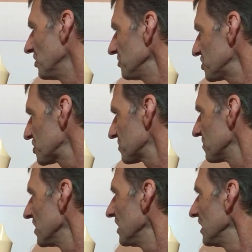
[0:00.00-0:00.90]
notes,
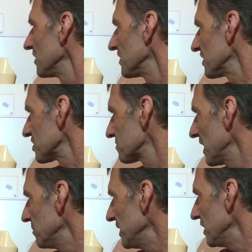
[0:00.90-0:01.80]
there's
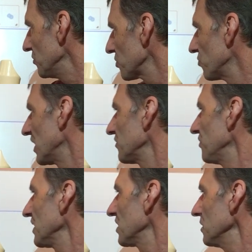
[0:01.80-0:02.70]
my B with one
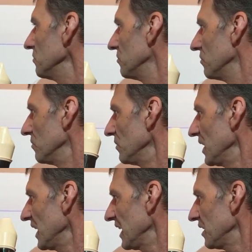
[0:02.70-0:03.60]
finger,
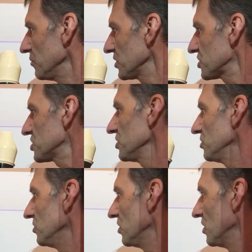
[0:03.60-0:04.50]
A with
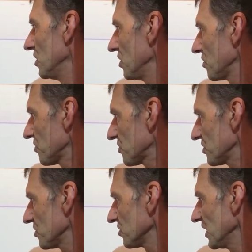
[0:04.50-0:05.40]
two,
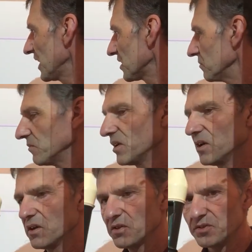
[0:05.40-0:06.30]
third letter,
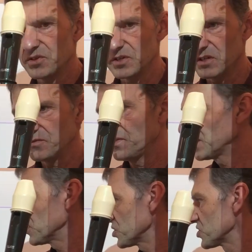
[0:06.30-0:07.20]
third
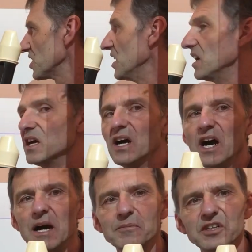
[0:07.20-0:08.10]
fingers.
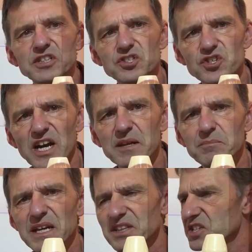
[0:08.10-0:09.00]
I'm going to try and
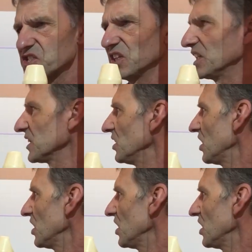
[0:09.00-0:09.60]
make this a little